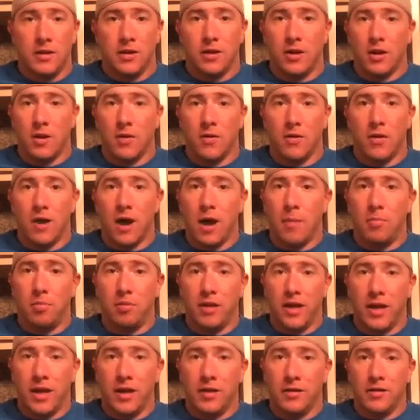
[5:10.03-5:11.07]
You know, I'll
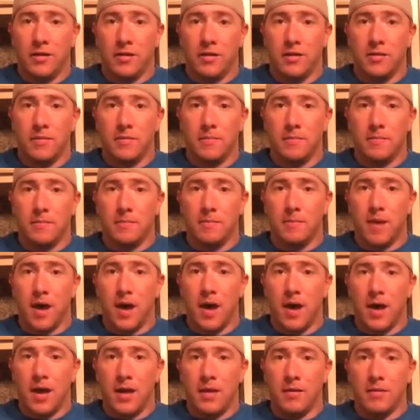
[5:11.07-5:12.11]
plan
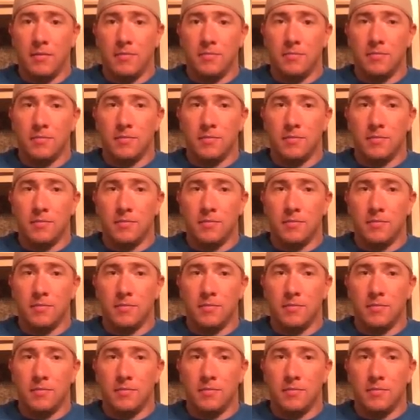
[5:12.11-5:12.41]
my